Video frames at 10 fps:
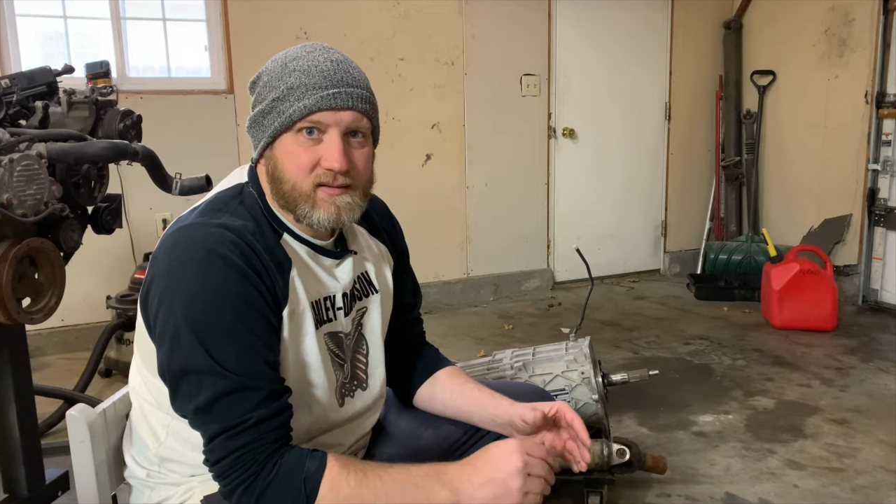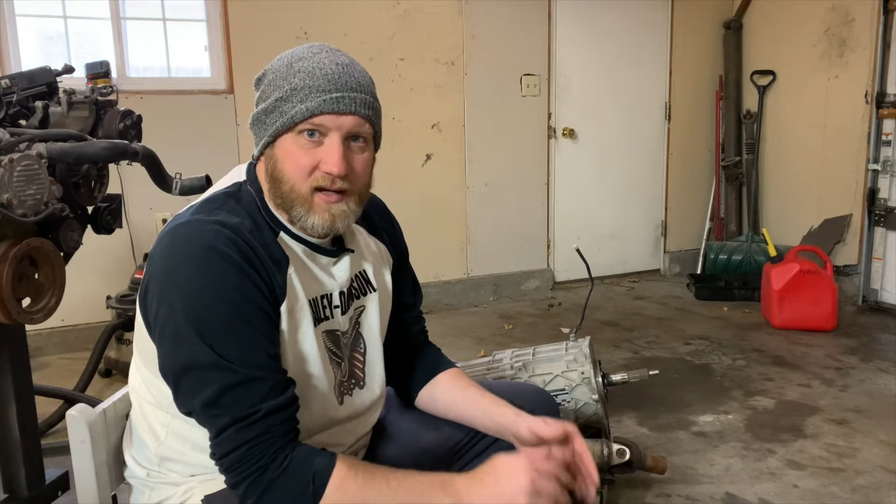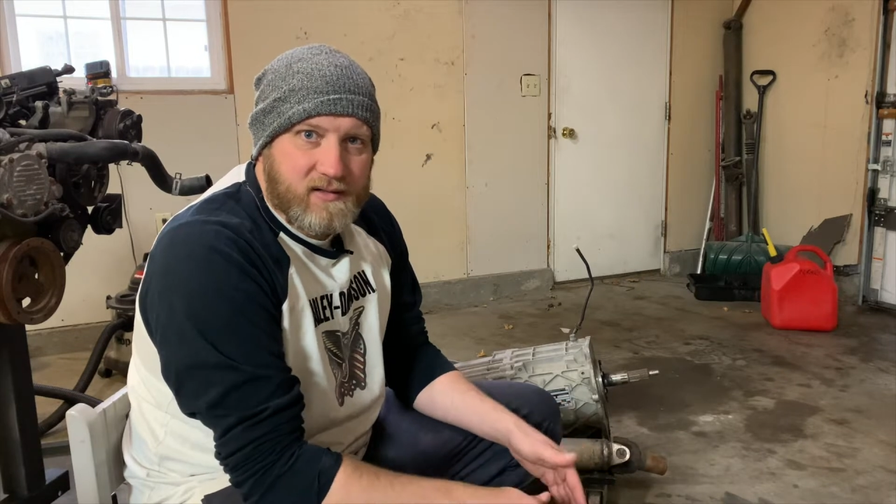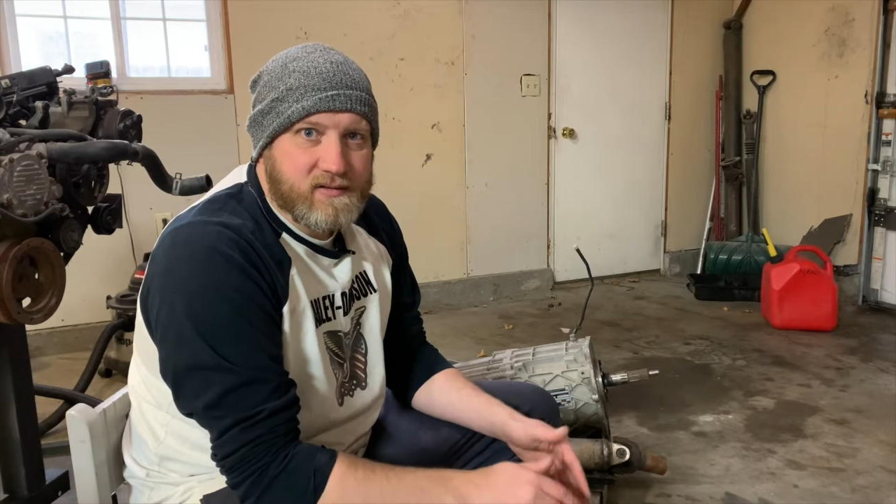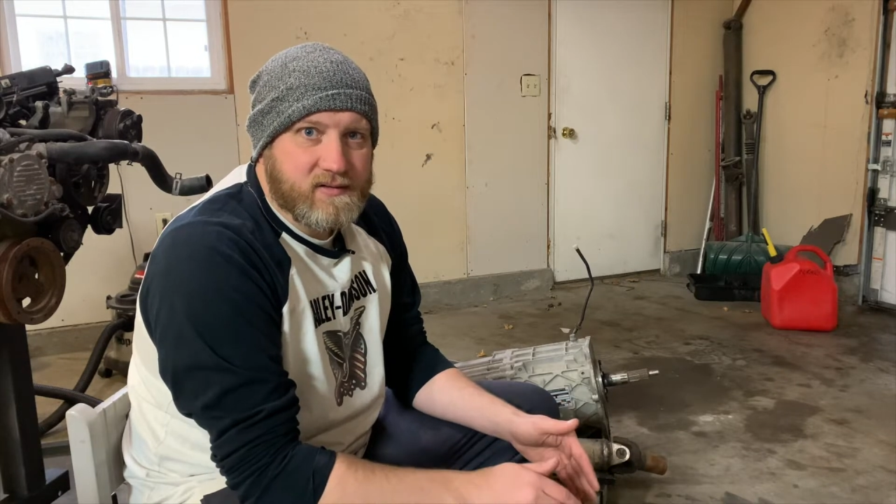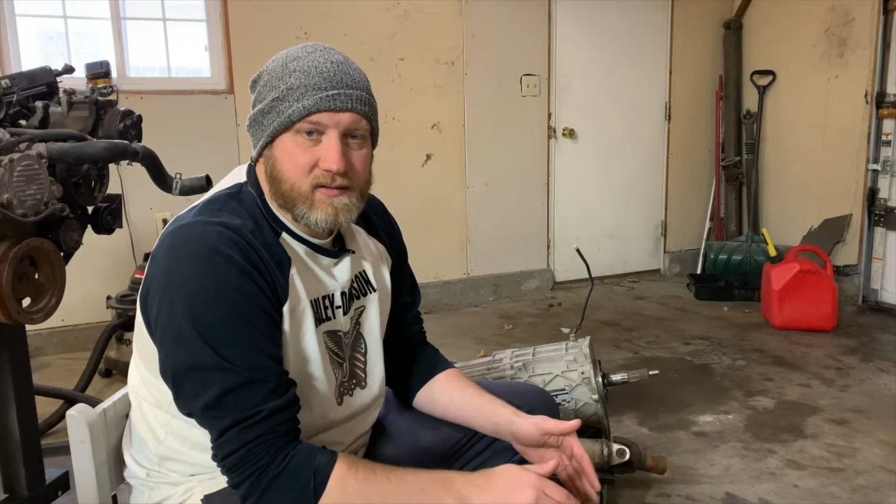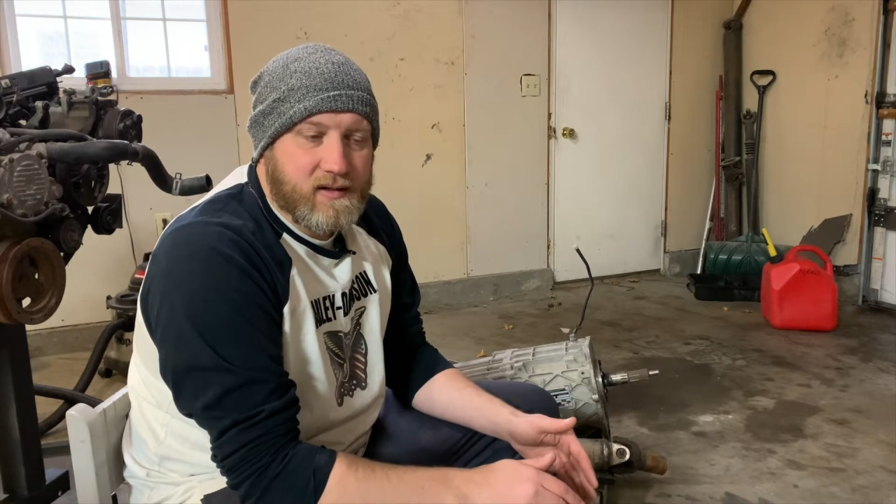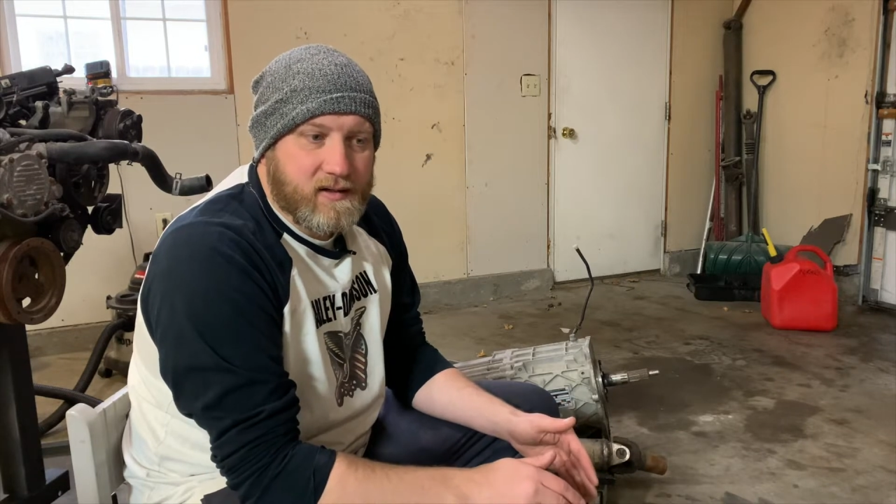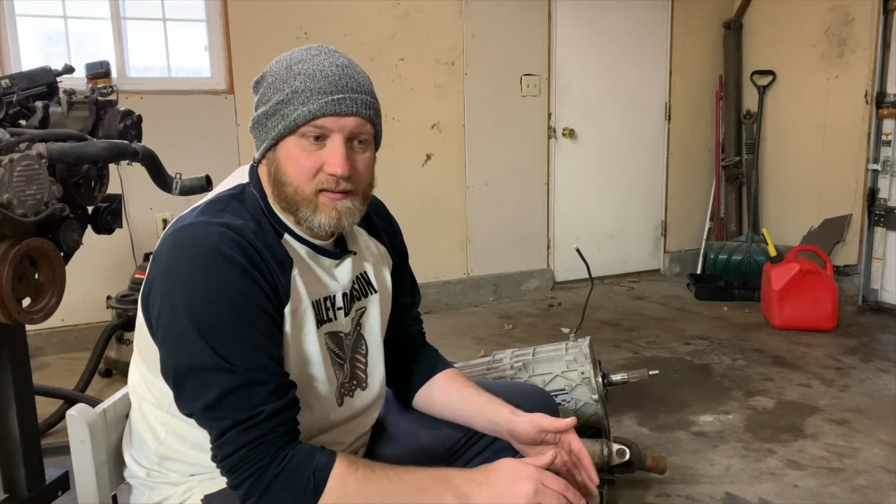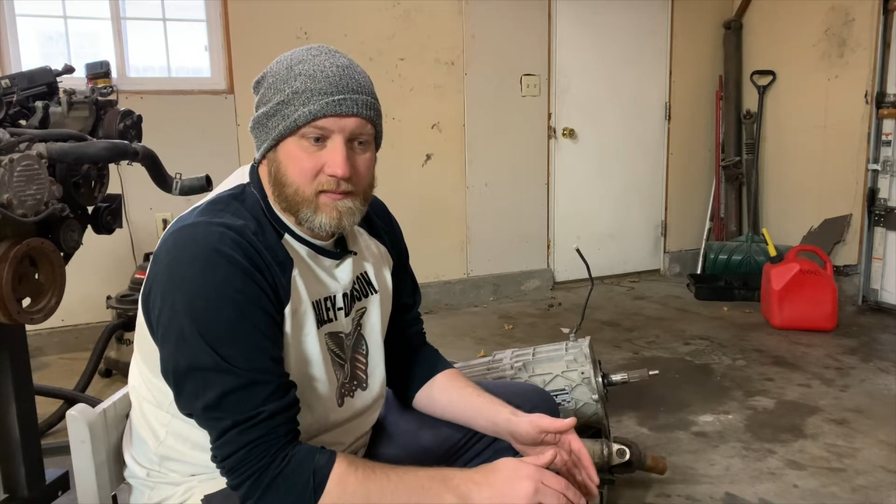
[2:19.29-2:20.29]

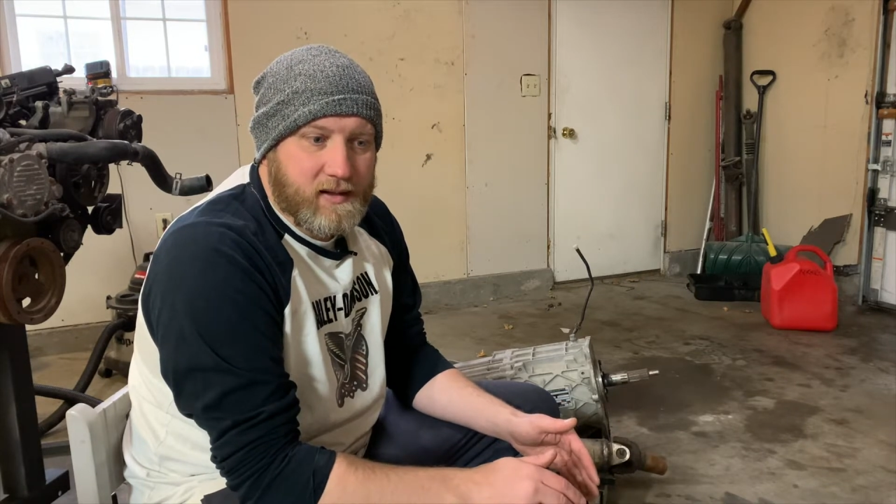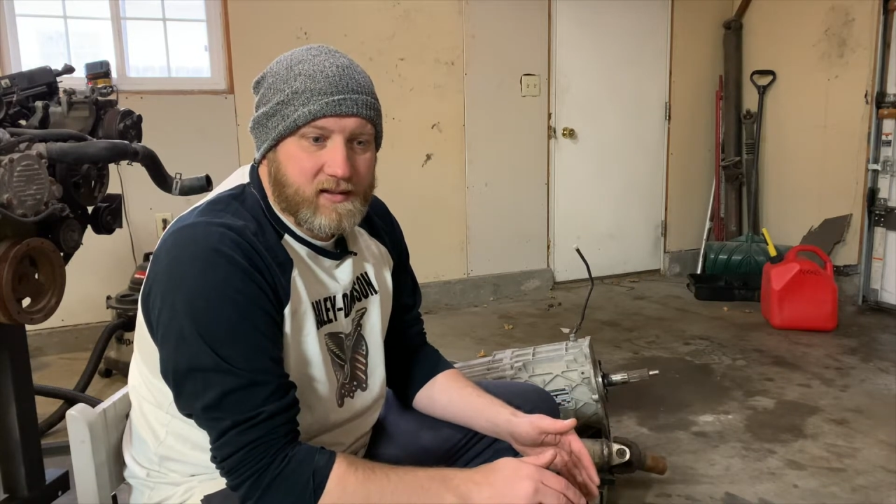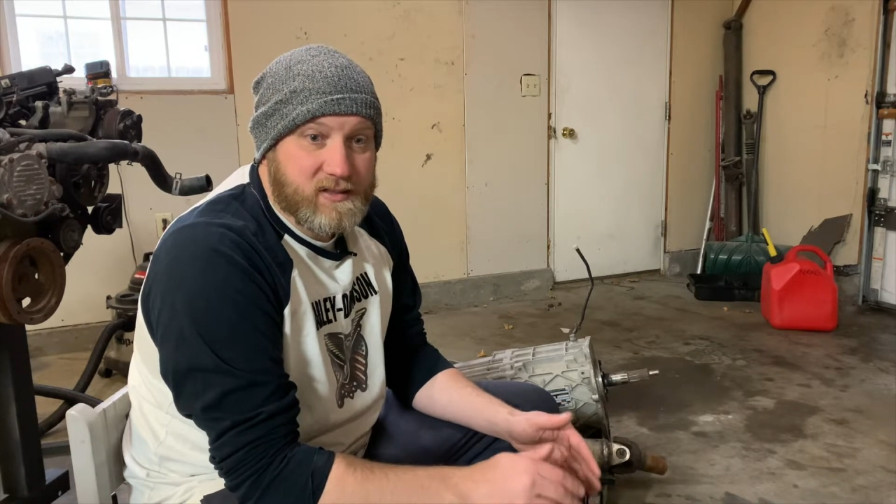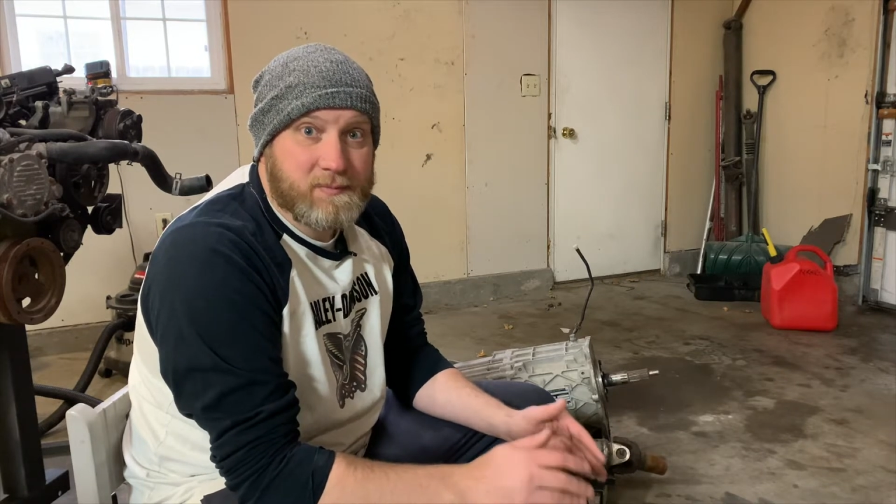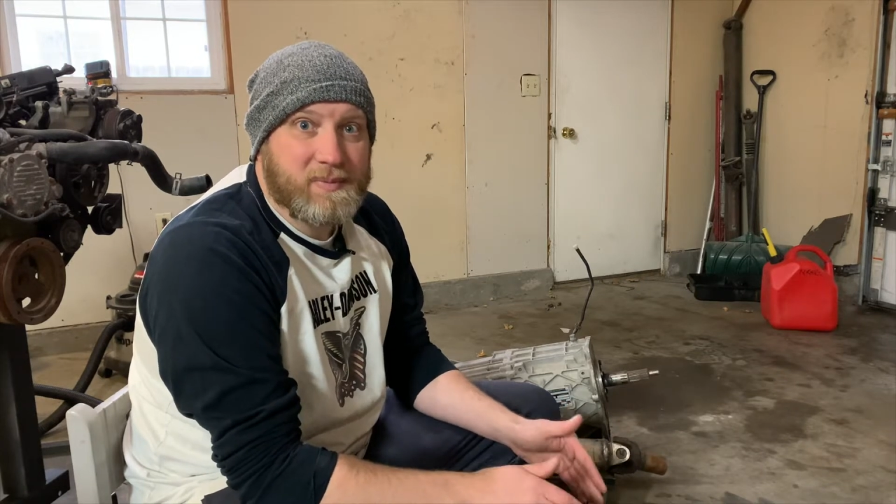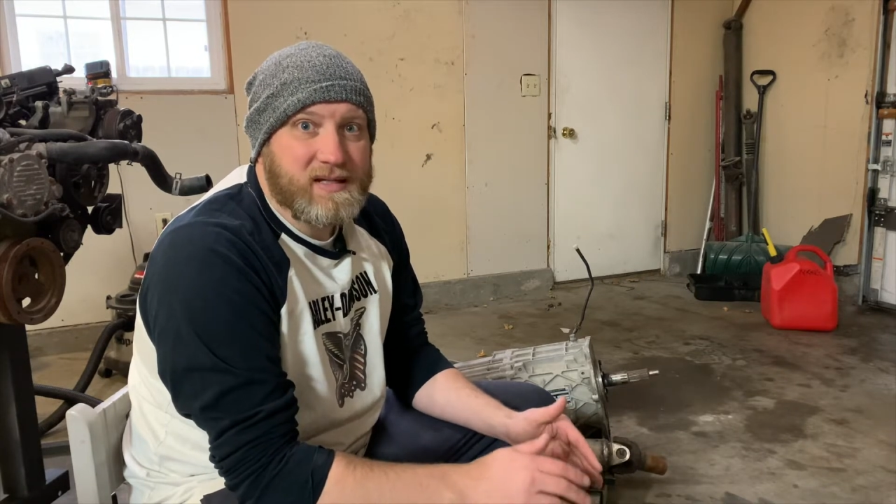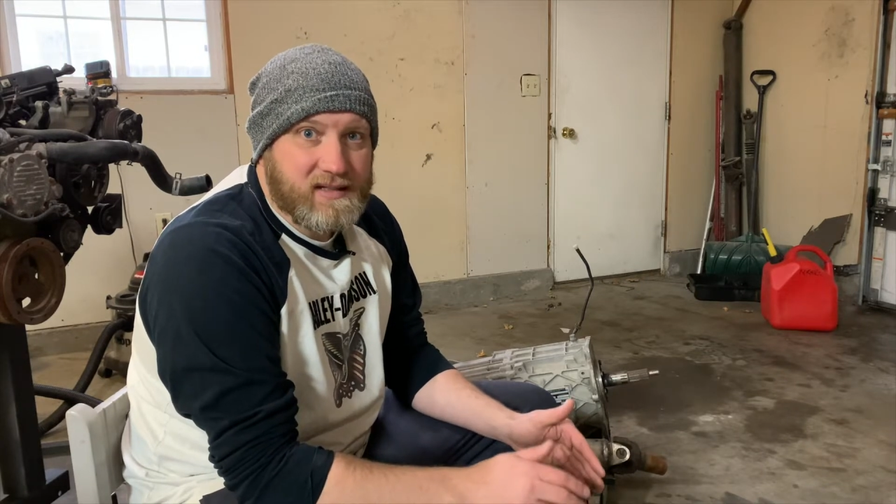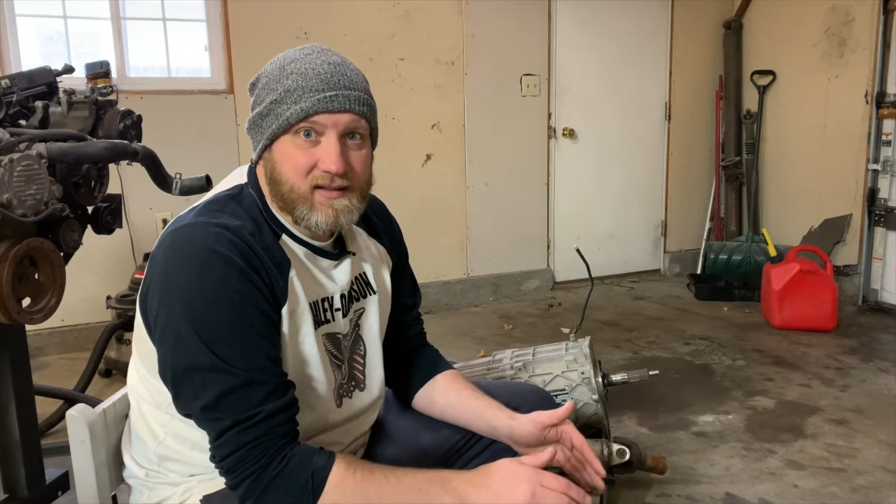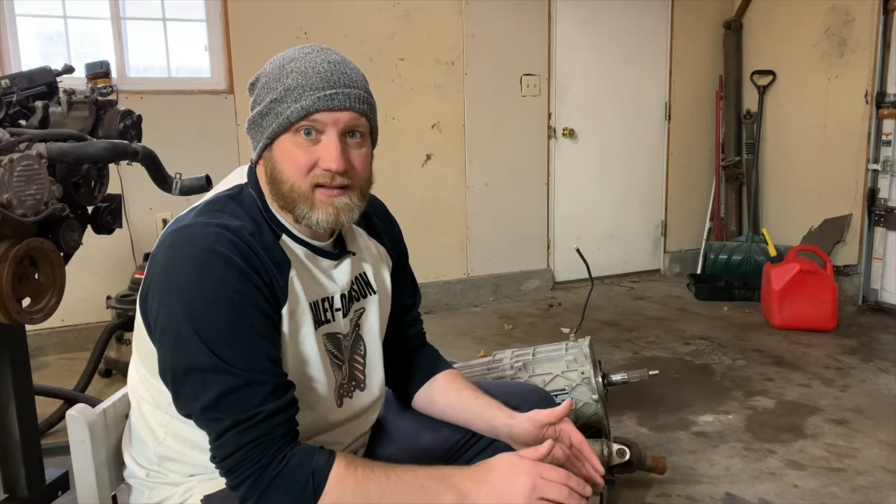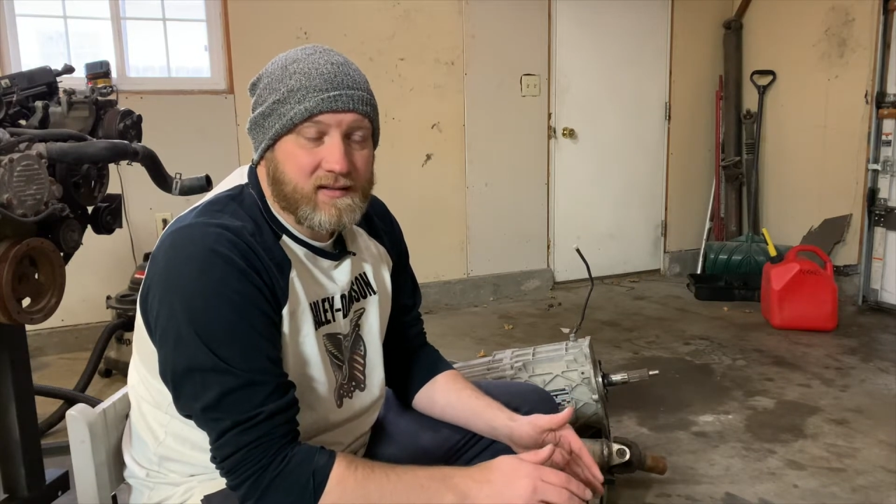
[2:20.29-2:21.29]
my
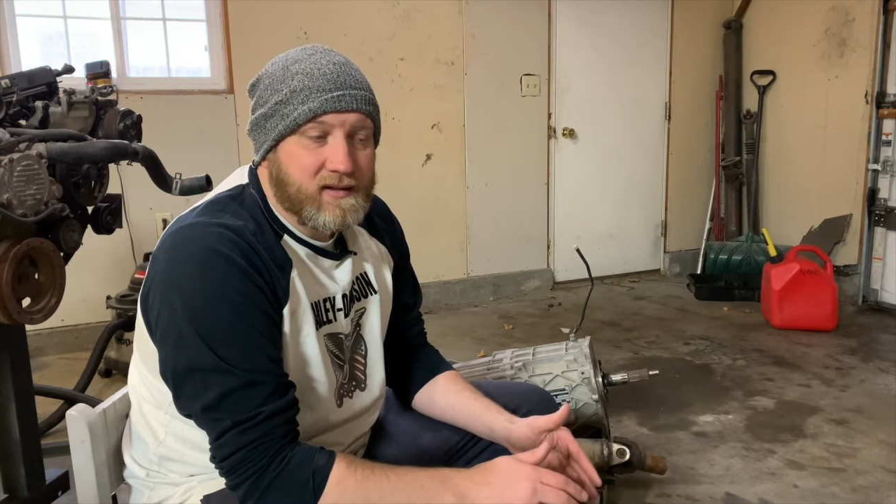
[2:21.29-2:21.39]
speed.